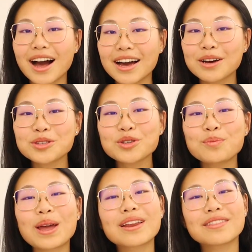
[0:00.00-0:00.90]
I also
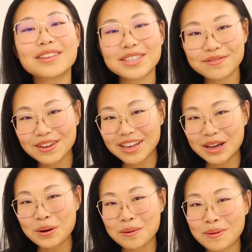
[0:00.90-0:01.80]
made this
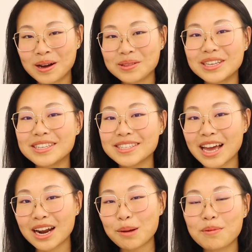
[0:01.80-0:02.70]
video about the
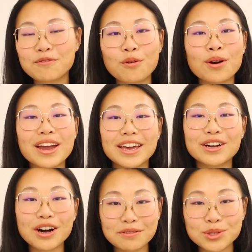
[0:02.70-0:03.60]
setup for a
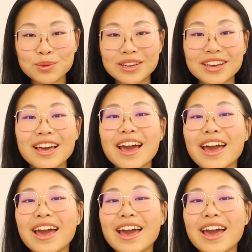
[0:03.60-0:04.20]
golf swing